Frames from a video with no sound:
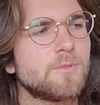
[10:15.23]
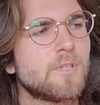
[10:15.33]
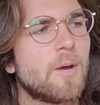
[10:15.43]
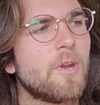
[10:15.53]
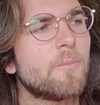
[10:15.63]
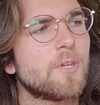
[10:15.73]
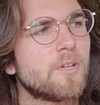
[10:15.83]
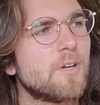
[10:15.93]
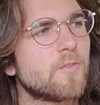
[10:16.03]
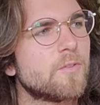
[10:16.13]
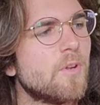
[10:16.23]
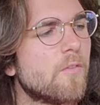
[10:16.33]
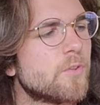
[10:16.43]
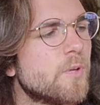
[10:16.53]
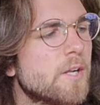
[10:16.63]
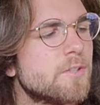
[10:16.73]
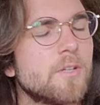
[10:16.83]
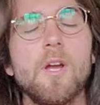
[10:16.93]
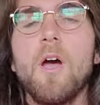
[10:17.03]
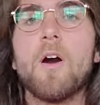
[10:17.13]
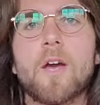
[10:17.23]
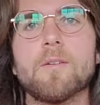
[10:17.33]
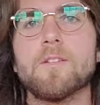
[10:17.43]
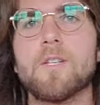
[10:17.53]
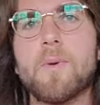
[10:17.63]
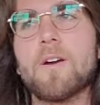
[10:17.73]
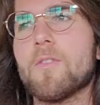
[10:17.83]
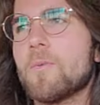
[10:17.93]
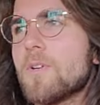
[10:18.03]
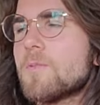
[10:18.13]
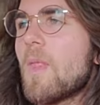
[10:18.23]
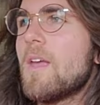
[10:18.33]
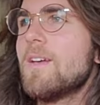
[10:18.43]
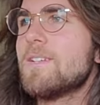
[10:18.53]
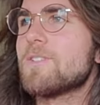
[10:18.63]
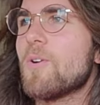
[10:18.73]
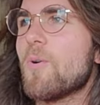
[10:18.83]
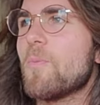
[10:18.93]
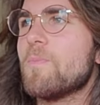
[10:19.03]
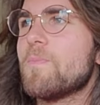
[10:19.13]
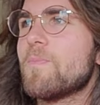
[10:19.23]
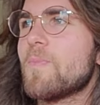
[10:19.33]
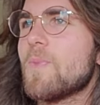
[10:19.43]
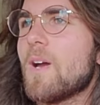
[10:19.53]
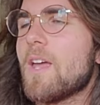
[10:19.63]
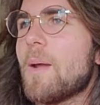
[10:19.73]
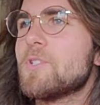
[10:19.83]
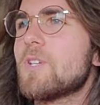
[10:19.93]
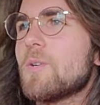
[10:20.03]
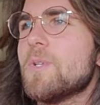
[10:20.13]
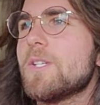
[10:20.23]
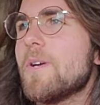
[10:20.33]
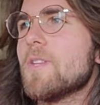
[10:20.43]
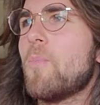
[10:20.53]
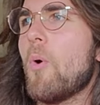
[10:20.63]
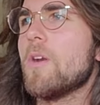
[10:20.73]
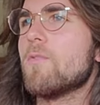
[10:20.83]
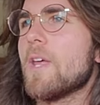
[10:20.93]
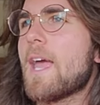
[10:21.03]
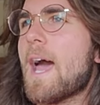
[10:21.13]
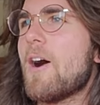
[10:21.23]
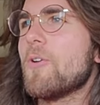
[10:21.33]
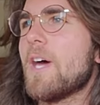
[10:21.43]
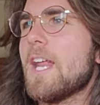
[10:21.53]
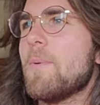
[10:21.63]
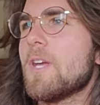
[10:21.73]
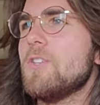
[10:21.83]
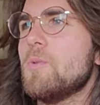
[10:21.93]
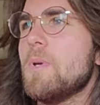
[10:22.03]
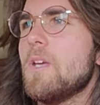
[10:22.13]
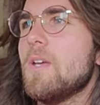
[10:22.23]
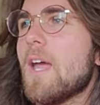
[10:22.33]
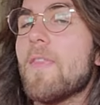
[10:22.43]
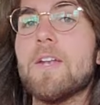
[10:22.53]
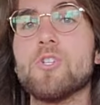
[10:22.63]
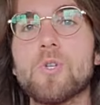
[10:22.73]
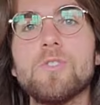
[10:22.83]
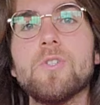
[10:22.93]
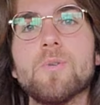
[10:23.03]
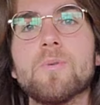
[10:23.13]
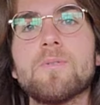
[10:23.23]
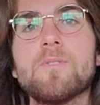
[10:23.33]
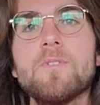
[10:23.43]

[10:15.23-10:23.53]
I'm getting off the tracks here. Okay, let's get back on the rails. So, again, I'm just trying to reiterate the point of like how dynamic can you be, and then should you?